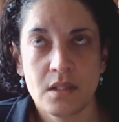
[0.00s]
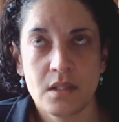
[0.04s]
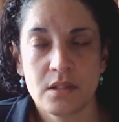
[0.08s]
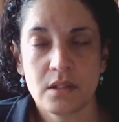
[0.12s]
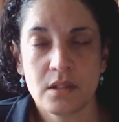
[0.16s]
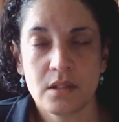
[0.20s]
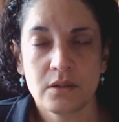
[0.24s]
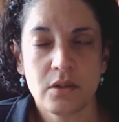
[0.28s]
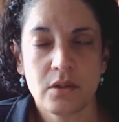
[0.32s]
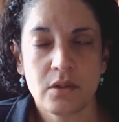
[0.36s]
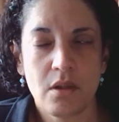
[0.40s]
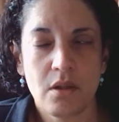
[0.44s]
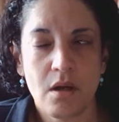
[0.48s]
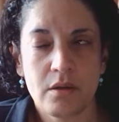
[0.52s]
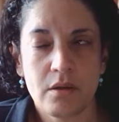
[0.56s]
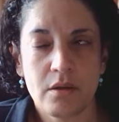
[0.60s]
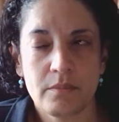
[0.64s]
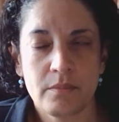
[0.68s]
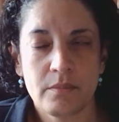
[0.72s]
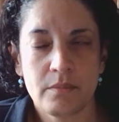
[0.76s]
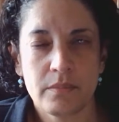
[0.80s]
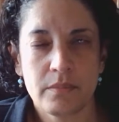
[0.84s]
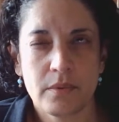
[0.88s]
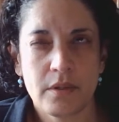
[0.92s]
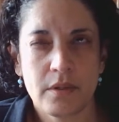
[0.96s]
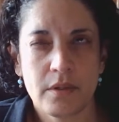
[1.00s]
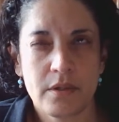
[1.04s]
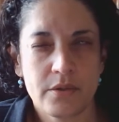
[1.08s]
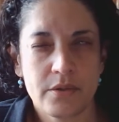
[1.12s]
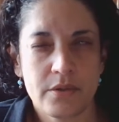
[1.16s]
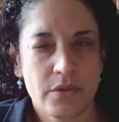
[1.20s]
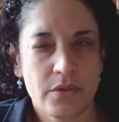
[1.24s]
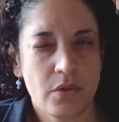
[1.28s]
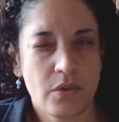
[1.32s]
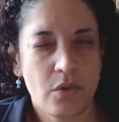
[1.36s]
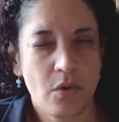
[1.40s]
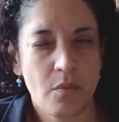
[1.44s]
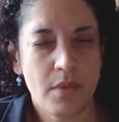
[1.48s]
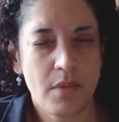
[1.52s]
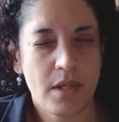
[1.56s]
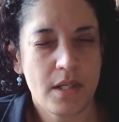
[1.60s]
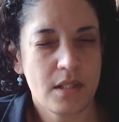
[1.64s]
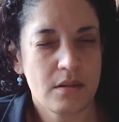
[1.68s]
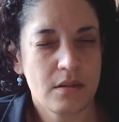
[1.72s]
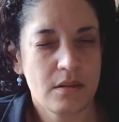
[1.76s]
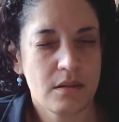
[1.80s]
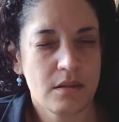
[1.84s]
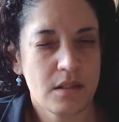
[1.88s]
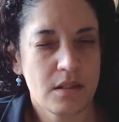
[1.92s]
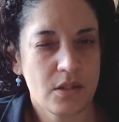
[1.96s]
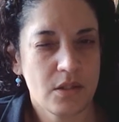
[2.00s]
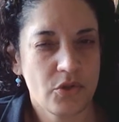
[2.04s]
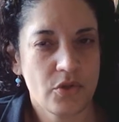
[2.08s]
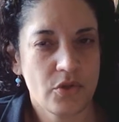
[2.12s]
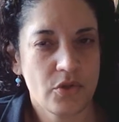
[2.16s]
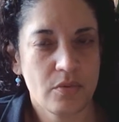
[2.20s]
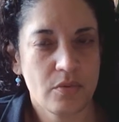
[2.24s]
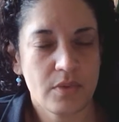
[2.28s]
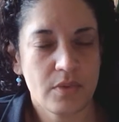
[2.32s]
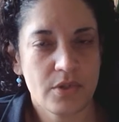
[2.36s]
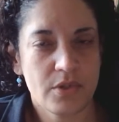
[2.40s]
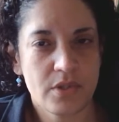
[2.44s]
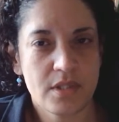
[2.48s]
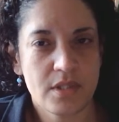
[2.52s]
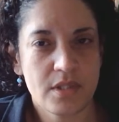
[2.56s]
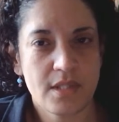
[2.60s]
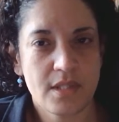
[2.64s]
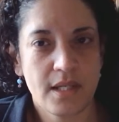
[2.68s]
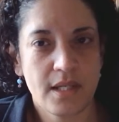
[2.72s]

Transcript: carcinoma in situ, which is